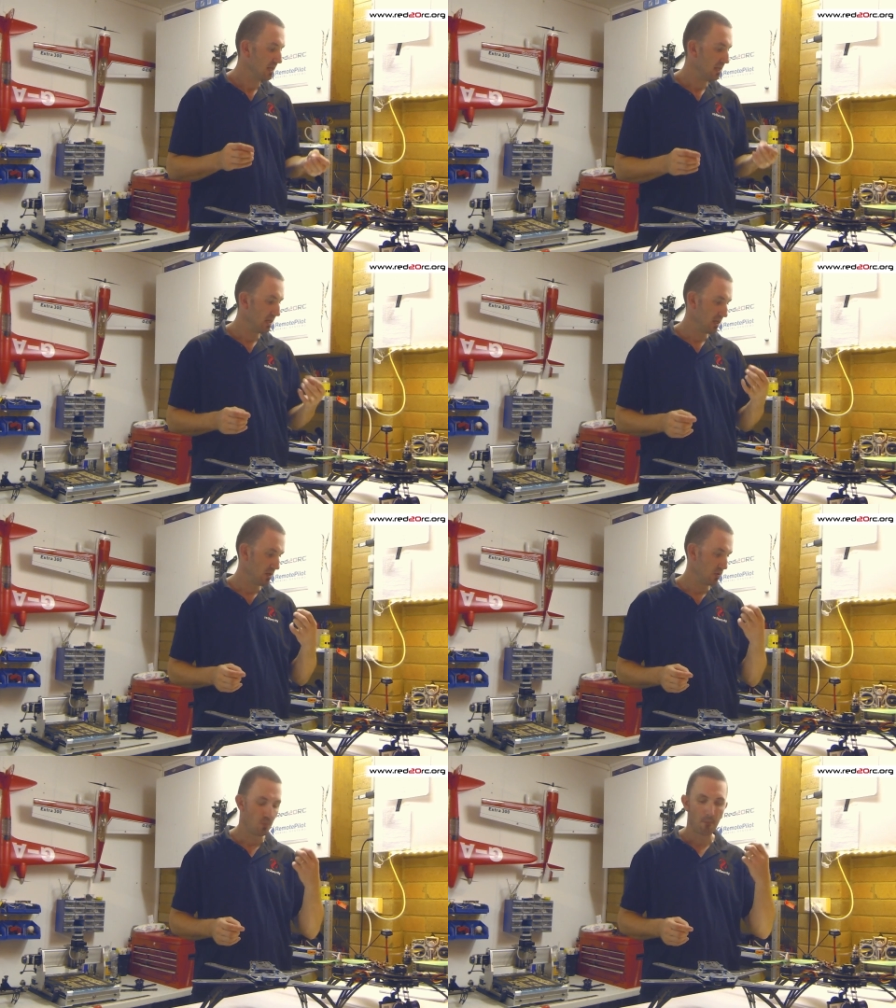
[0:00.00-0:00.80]

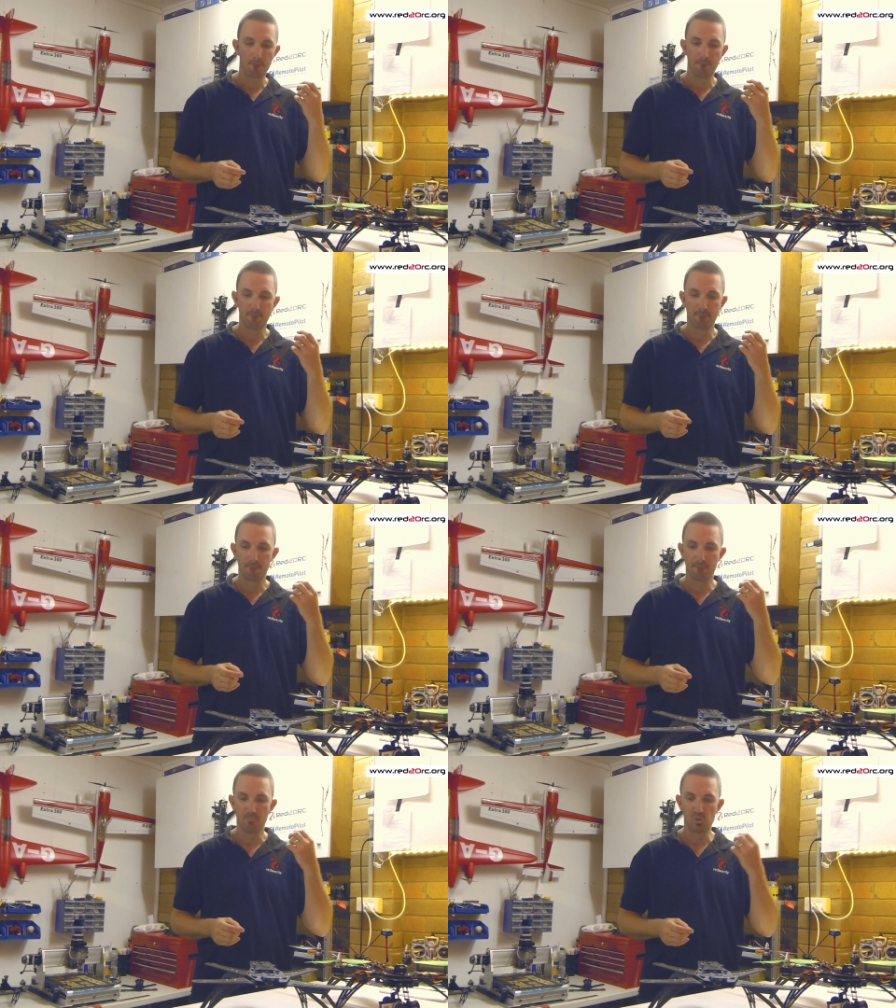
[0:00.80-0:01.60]
Now,
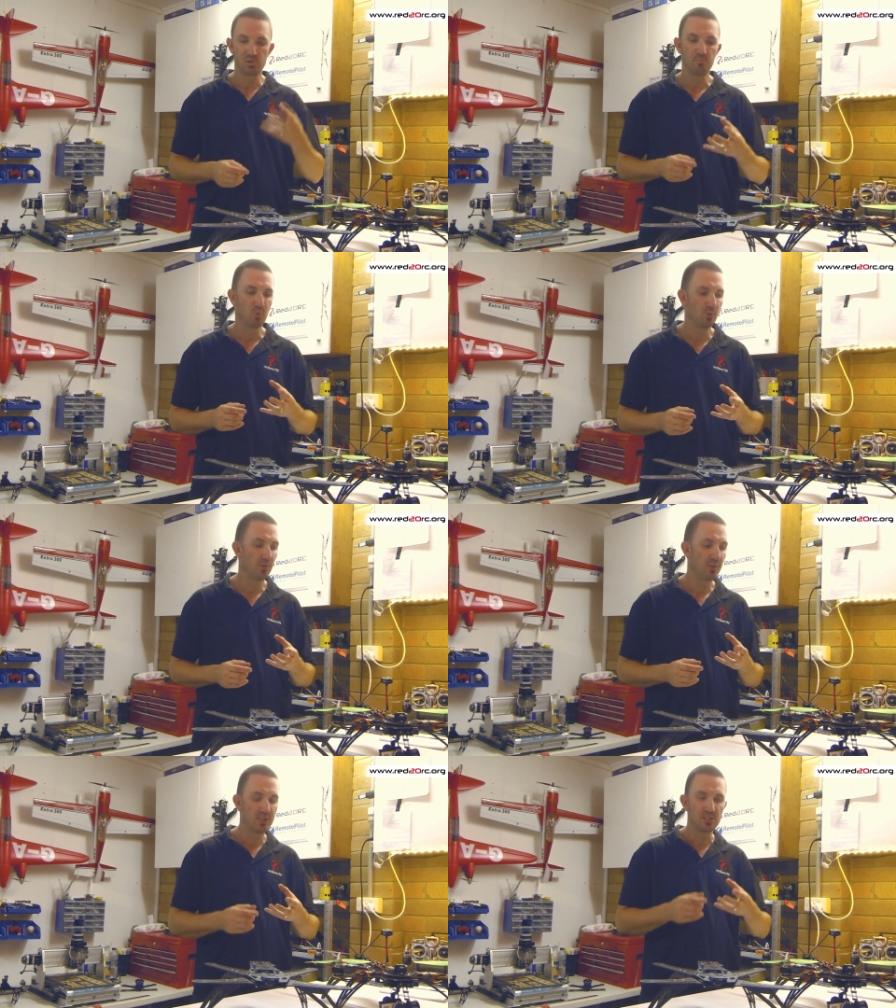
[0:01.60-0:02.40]
most
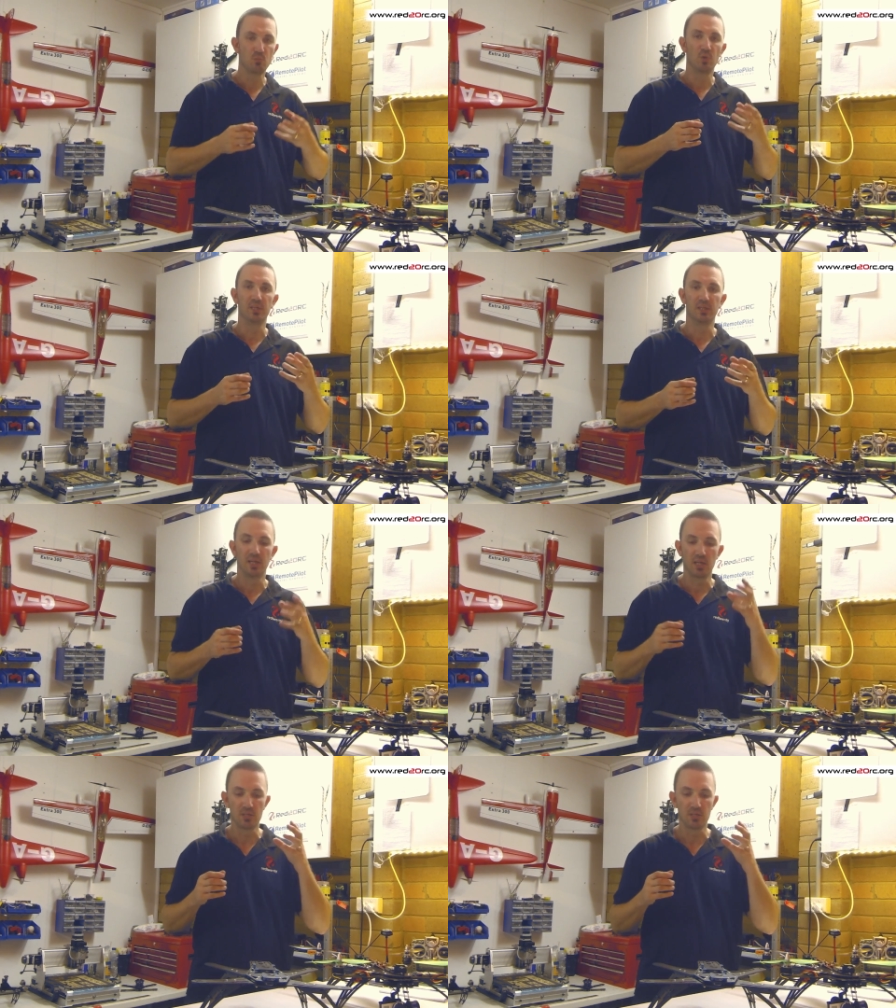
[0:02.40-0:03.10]
important thing is I wanted to get